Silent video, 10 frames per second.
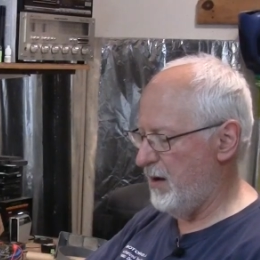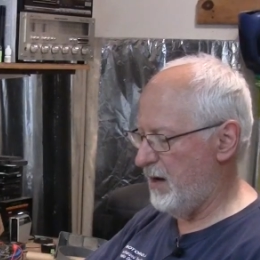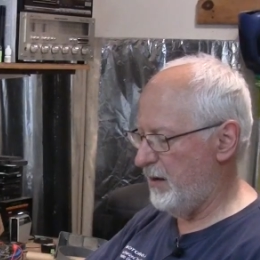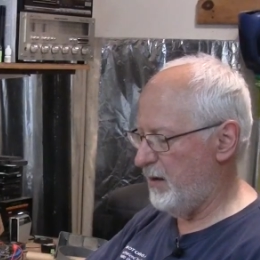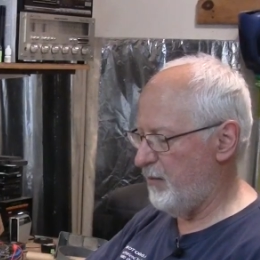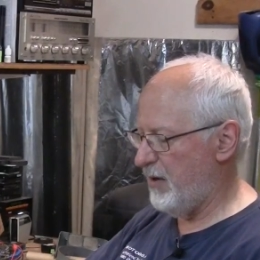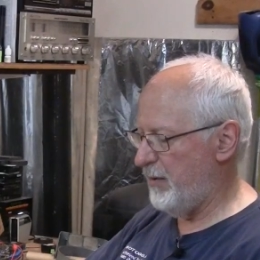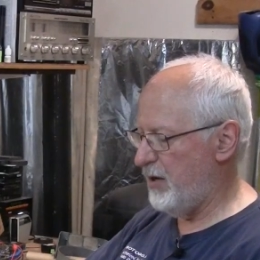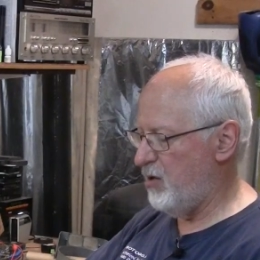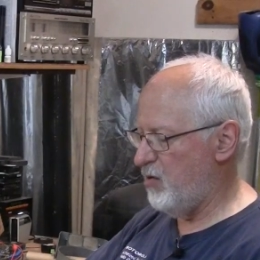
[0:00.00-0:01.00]
I'm going to
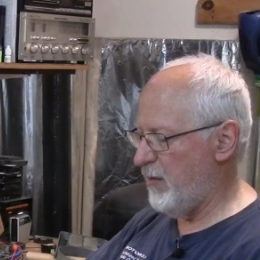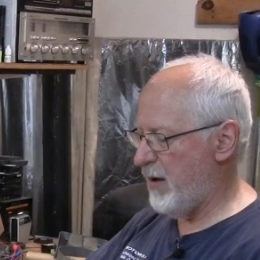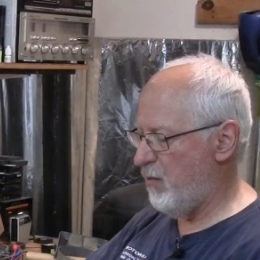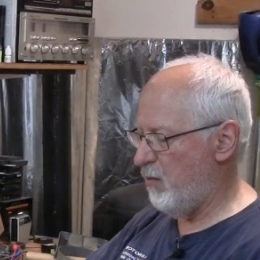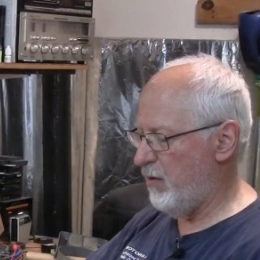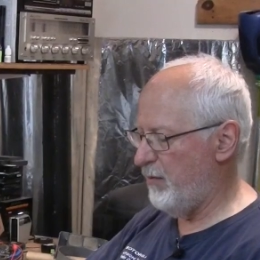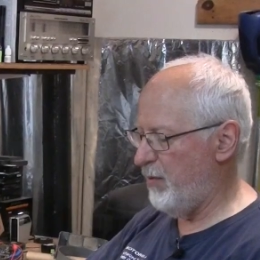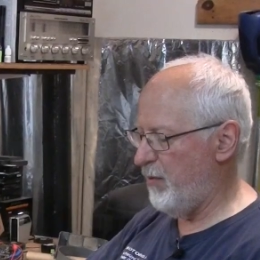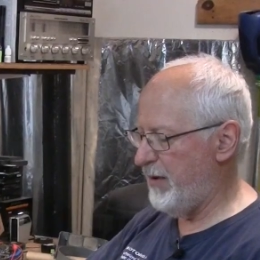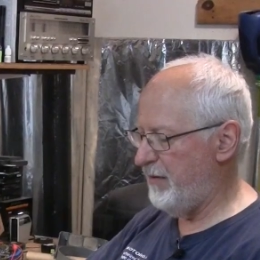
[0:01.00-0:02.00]
probably go about
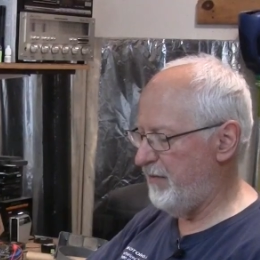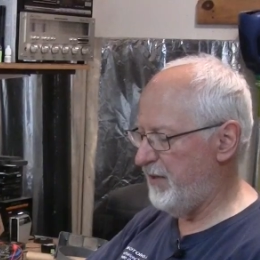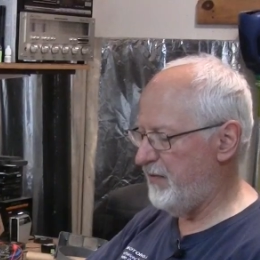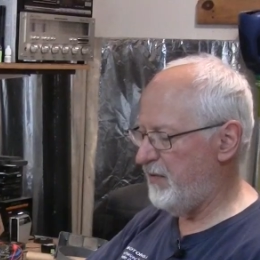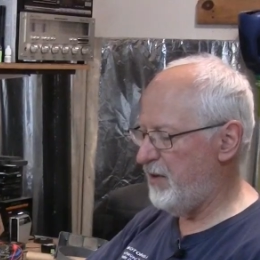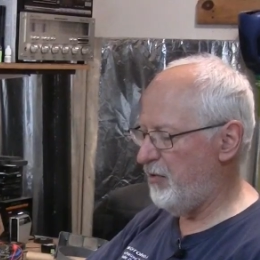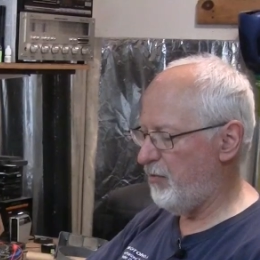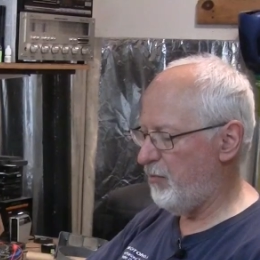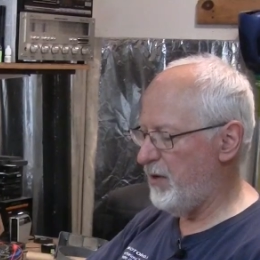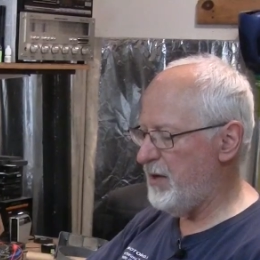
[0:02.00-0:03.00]

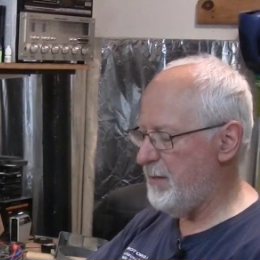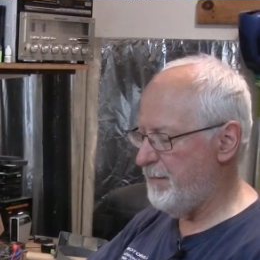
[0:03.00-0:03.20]
1.53